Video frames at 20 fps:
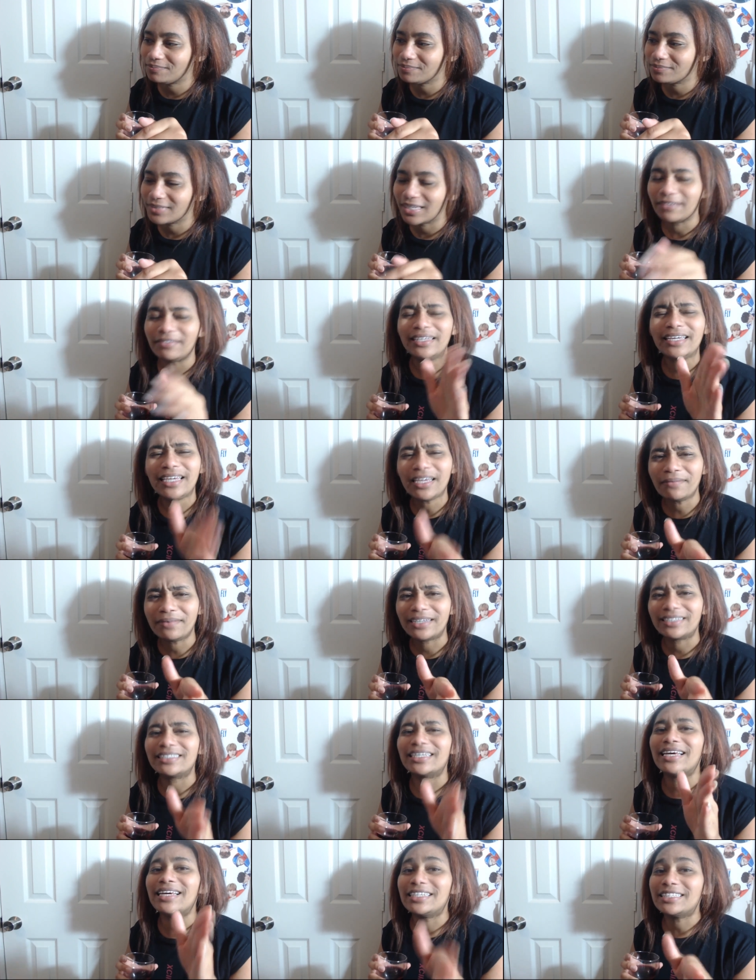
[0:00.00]
if the E M S
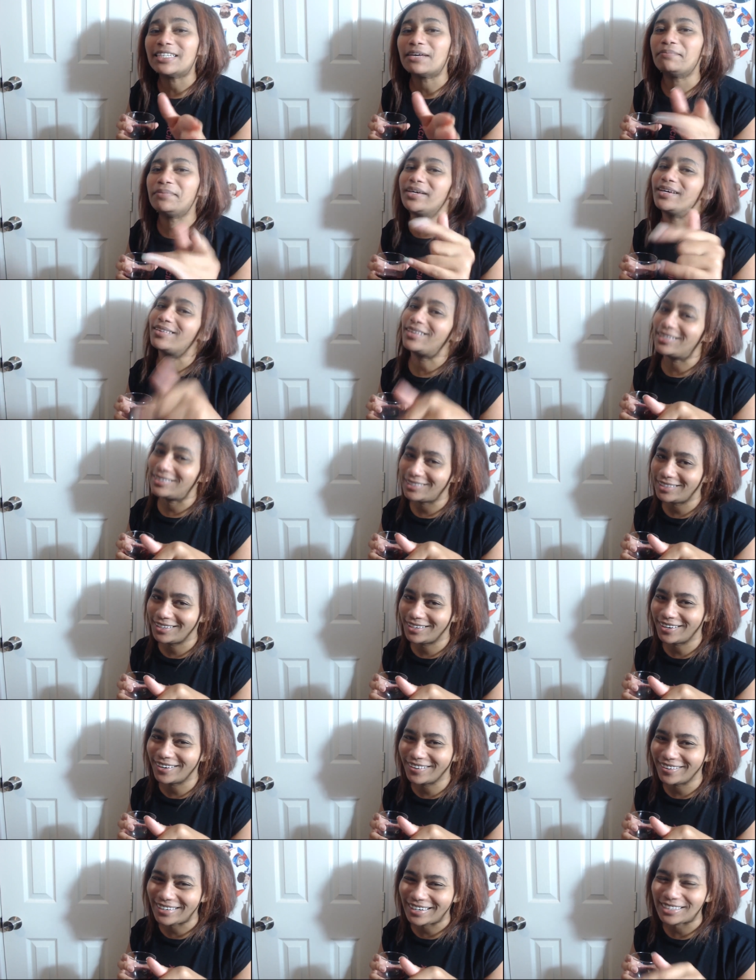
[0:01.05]
ends up being less than the
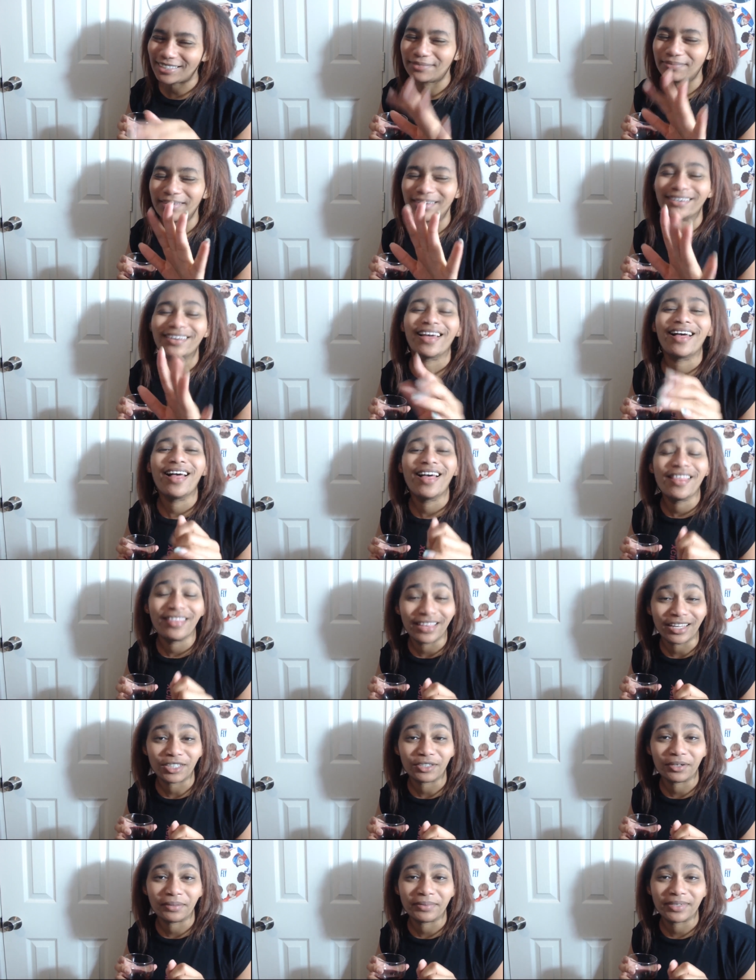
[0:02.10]
current estimate,
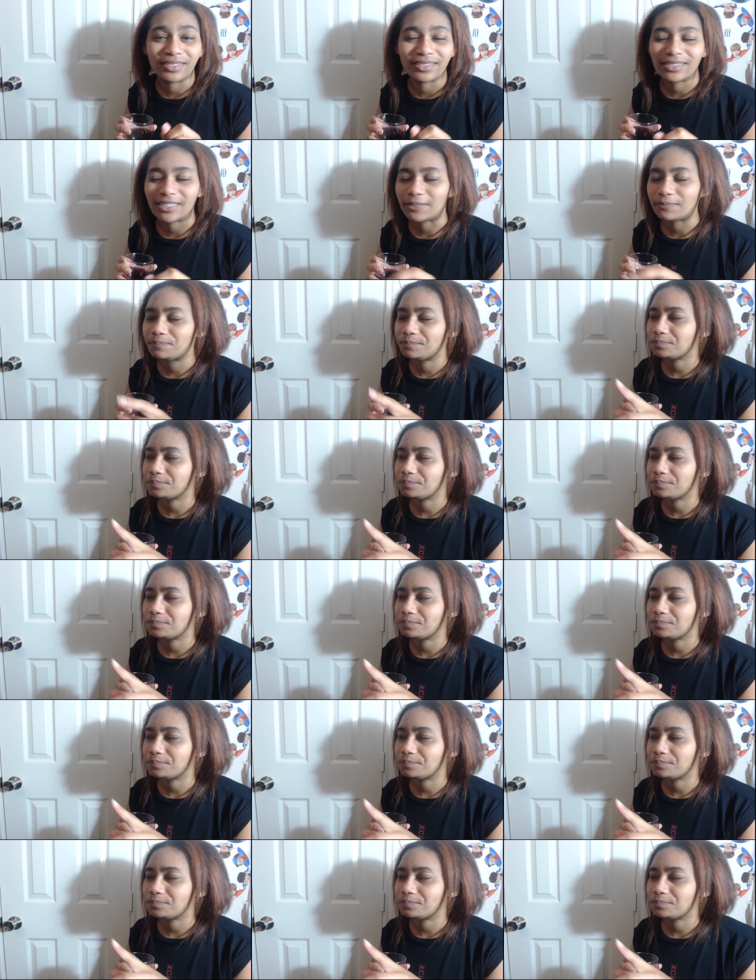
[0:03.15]
that's what I meant to say,